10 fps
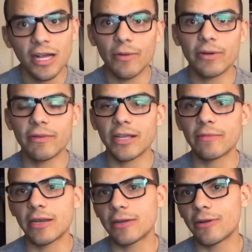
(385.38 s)
I wouldn't
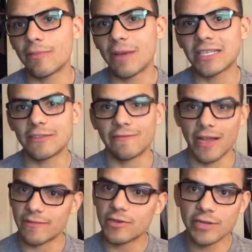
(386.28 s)
recommend going past a
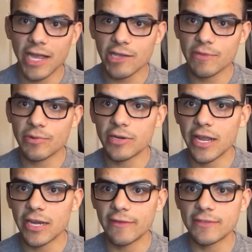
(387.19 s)
500 calorie per
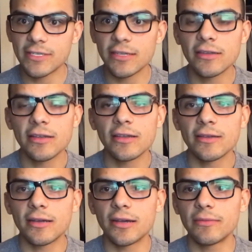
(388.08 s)
day deficit,
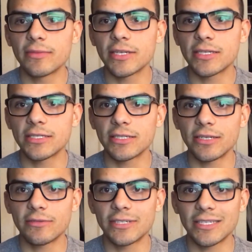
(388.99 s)
because
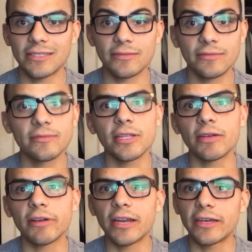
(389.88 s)
it does
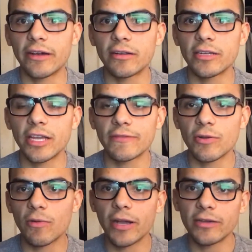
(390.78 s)
kind of dawn on you after
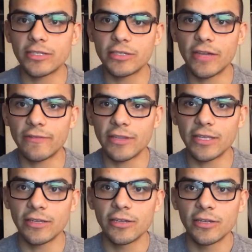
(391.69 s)
a while, and you
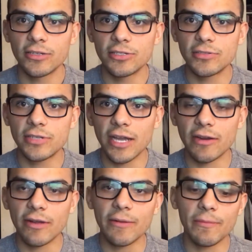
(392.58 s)
definitely do
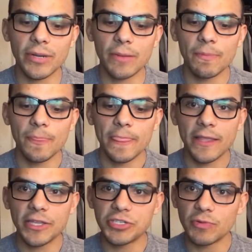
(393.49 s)
tire out. But
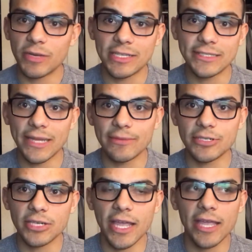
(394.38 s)
you just want to
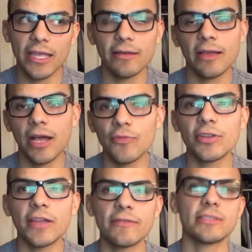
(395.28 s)
establish a healthy
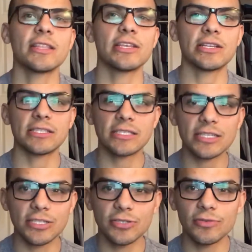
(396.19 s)
deficit that you can
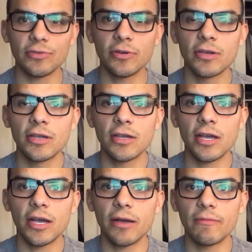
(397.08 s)
stick to
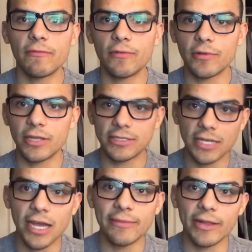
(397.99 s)
for the
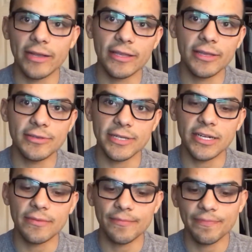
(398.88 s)
timeline that you set
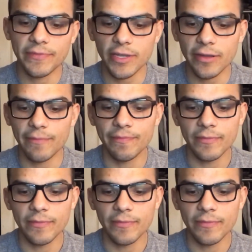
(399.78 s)
up. Okay.